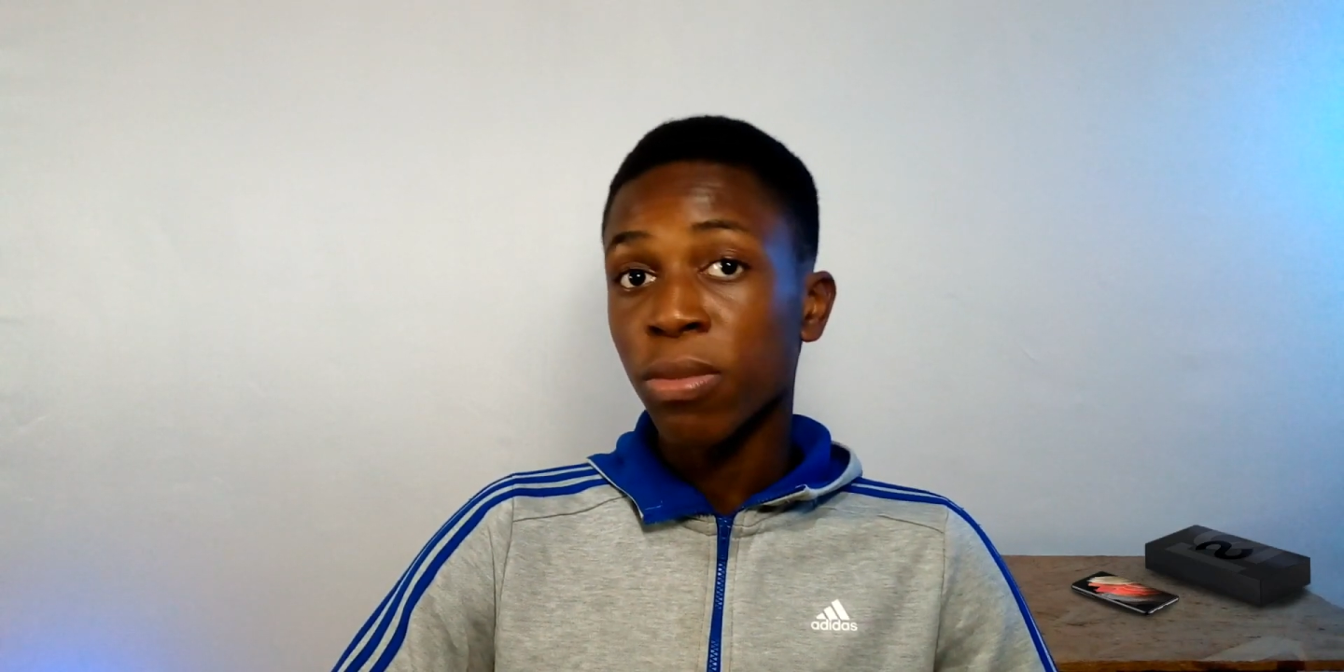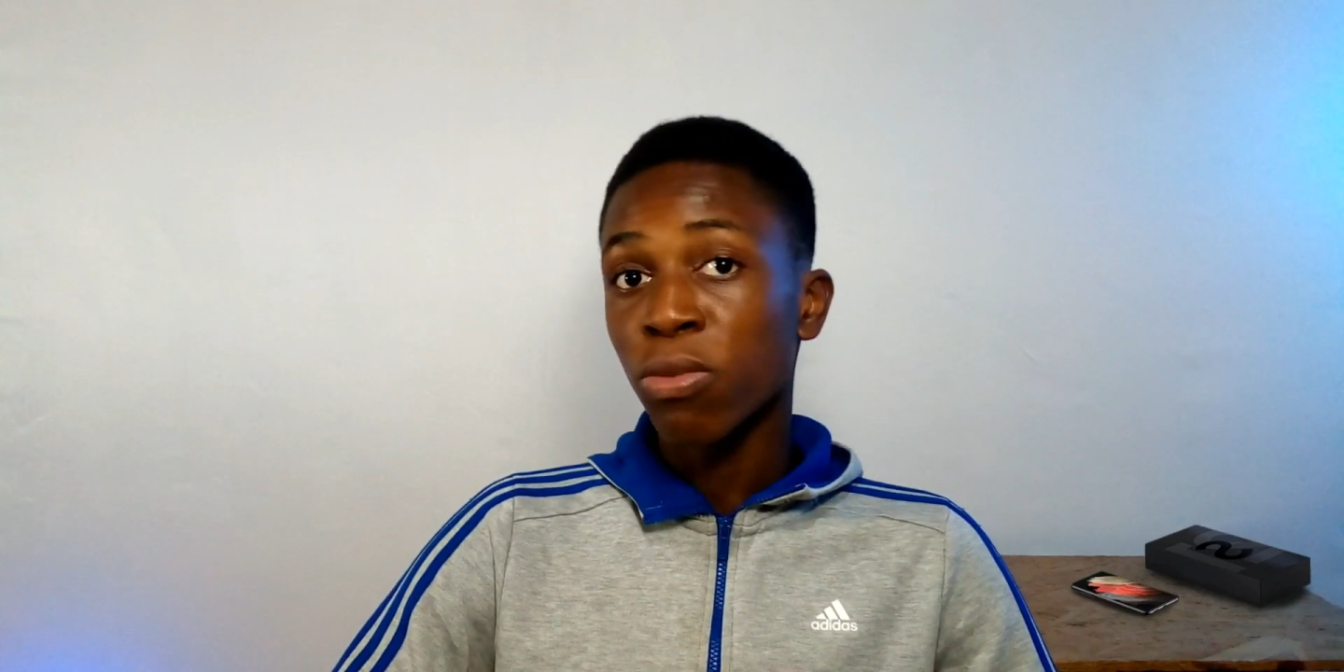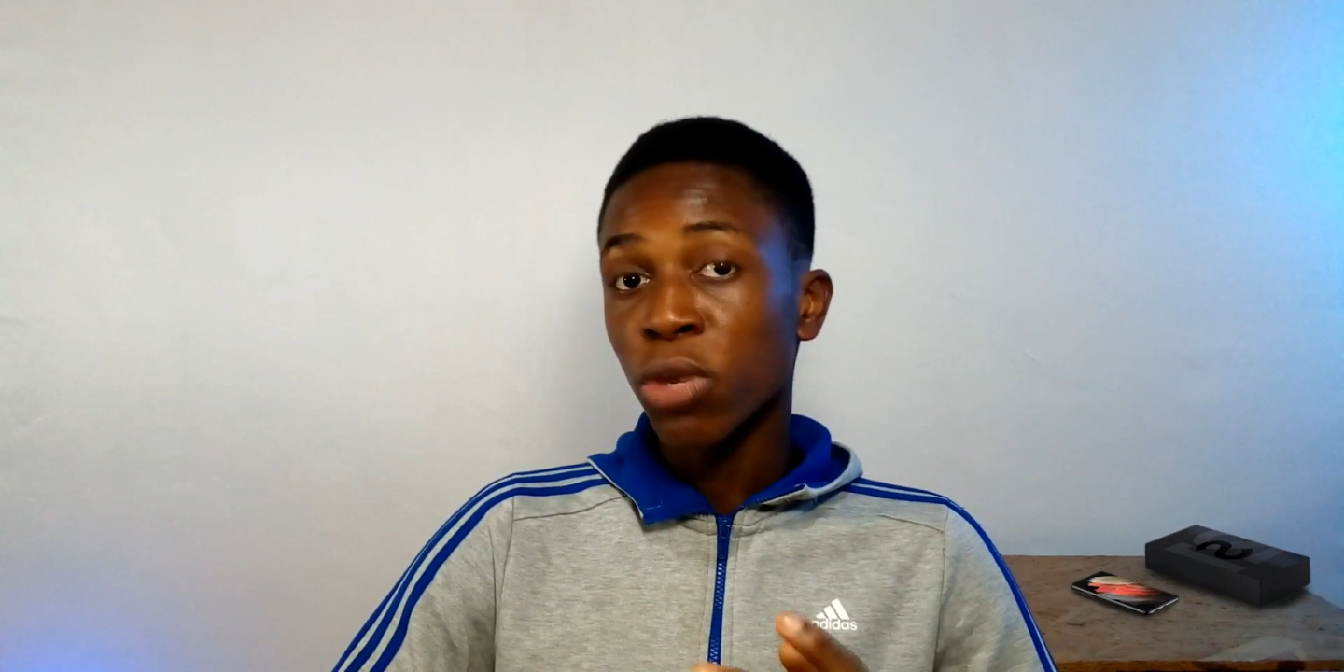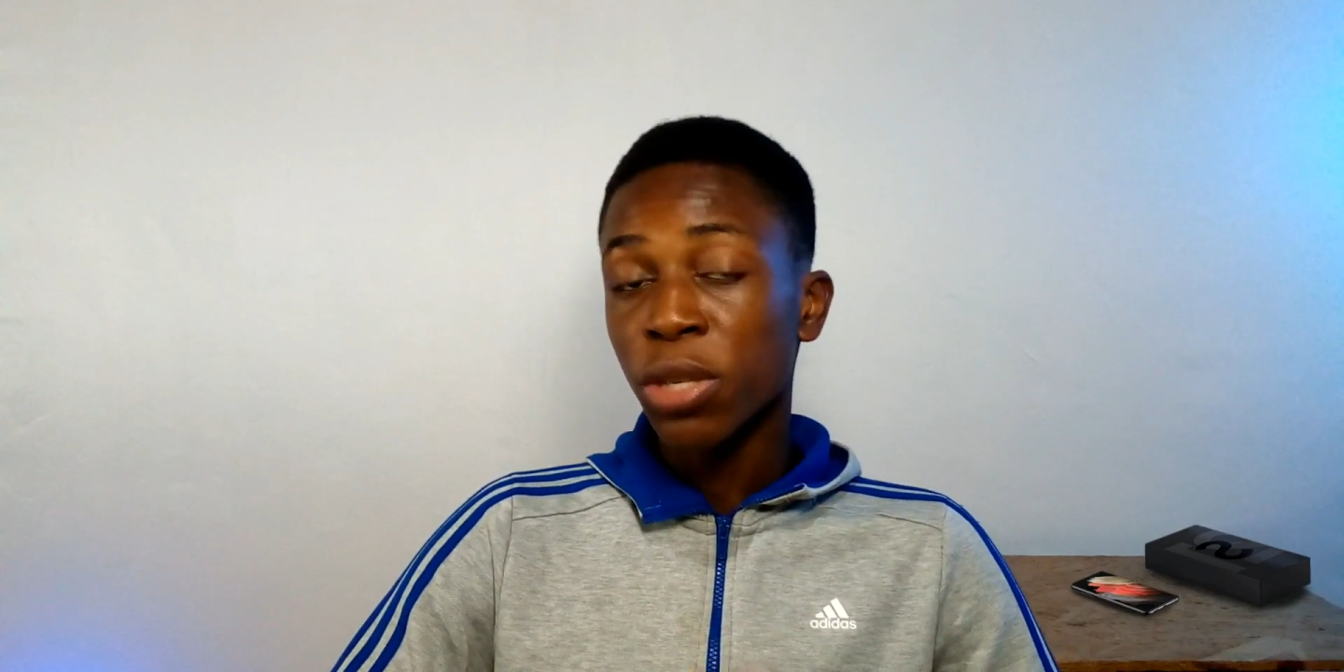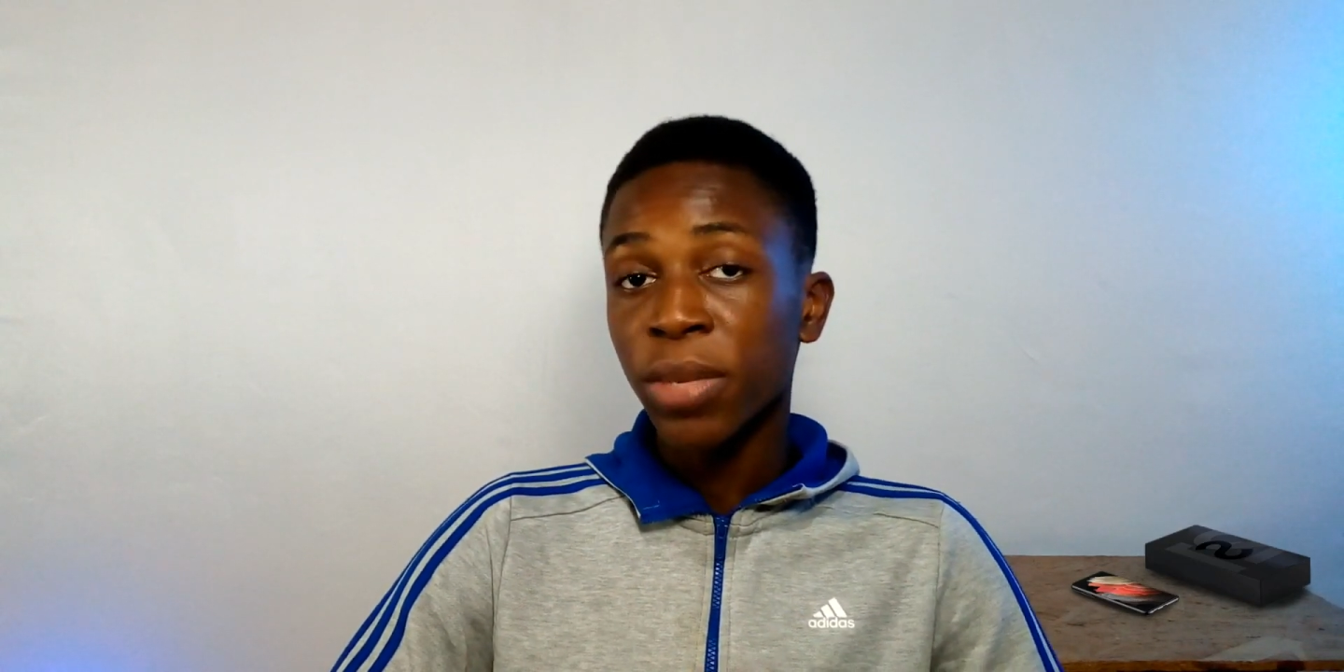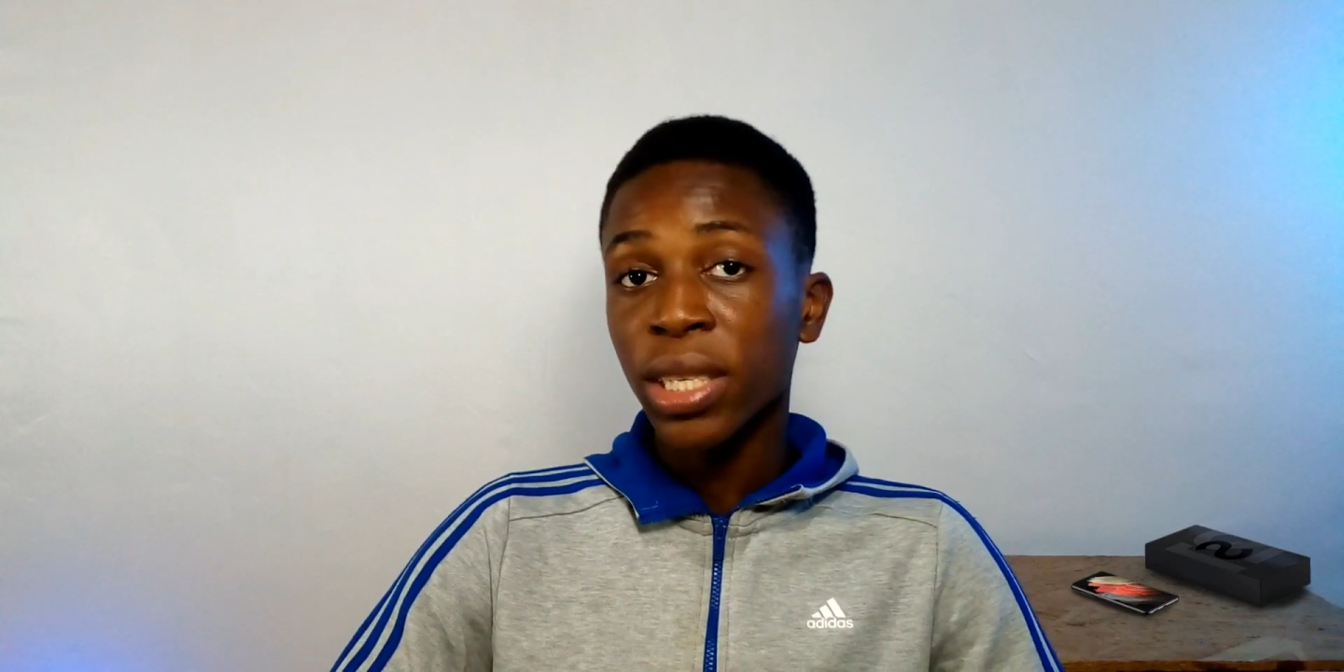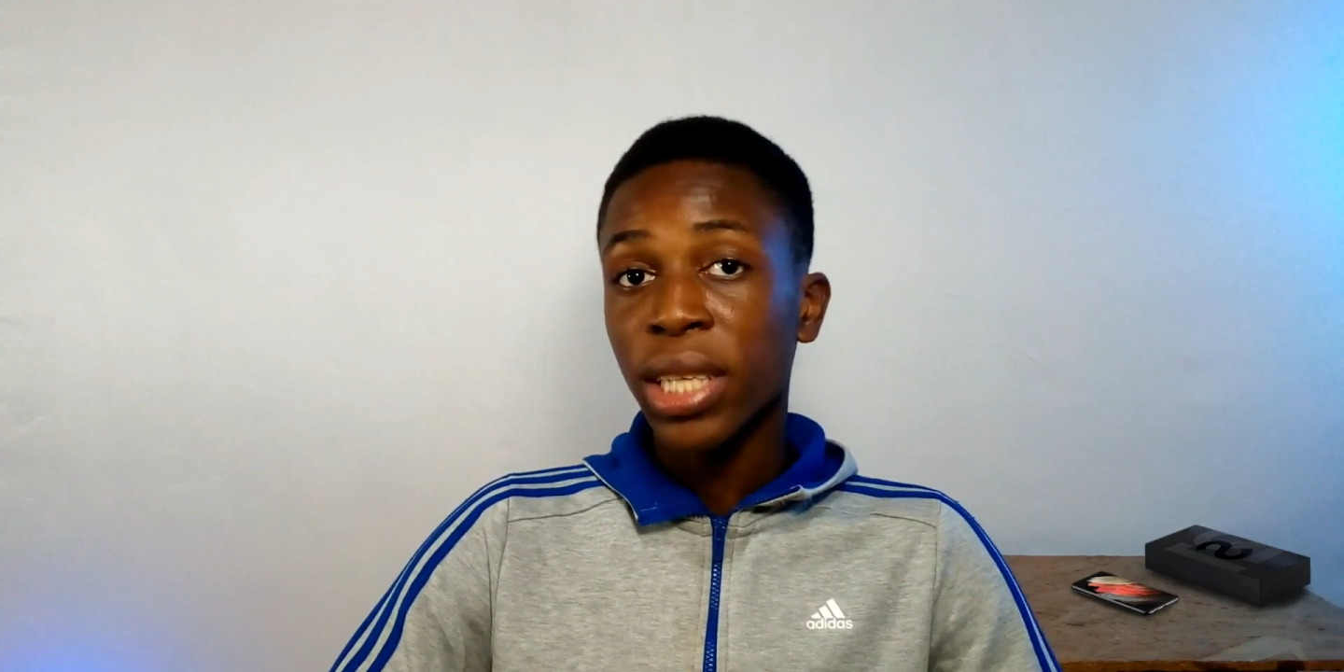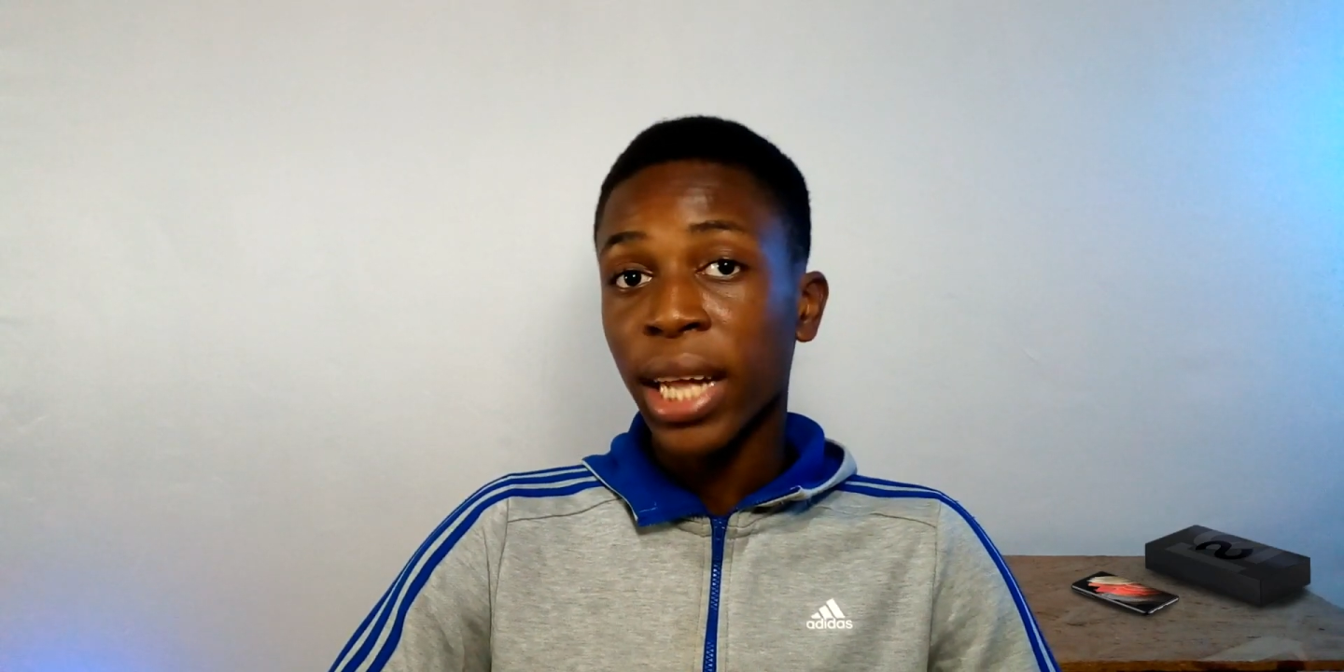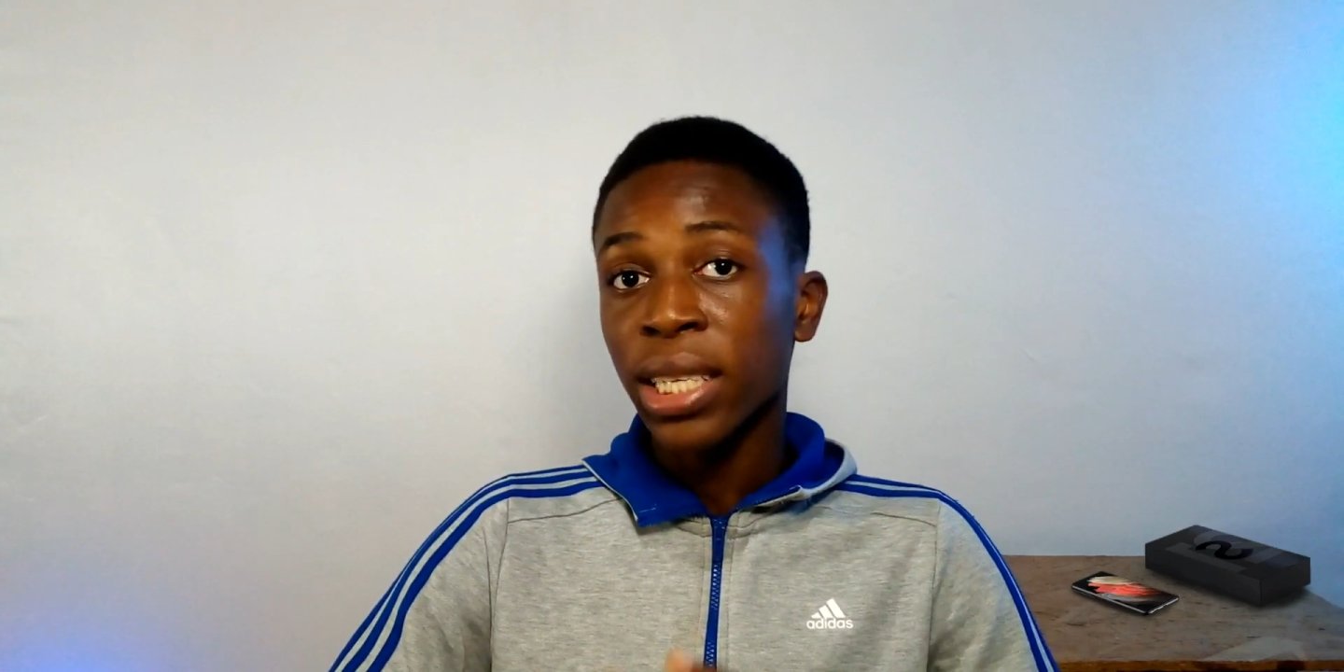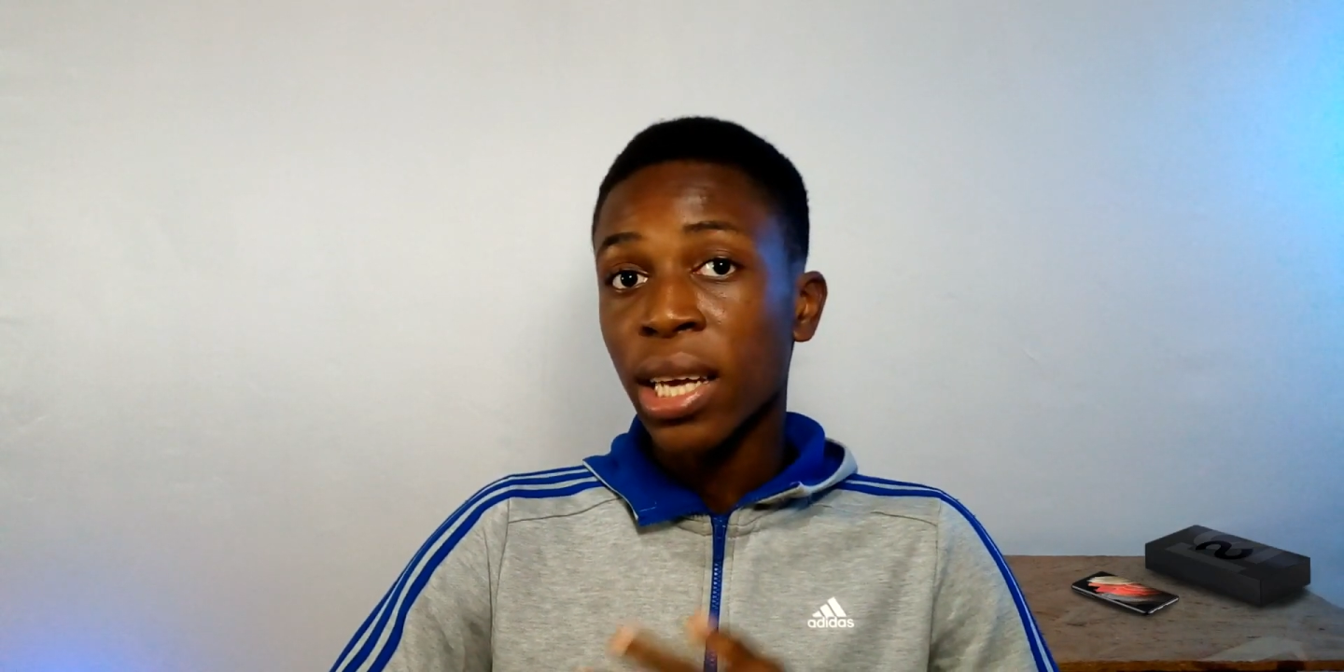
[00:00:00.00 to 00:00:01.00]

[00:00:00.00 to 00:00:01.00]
which means that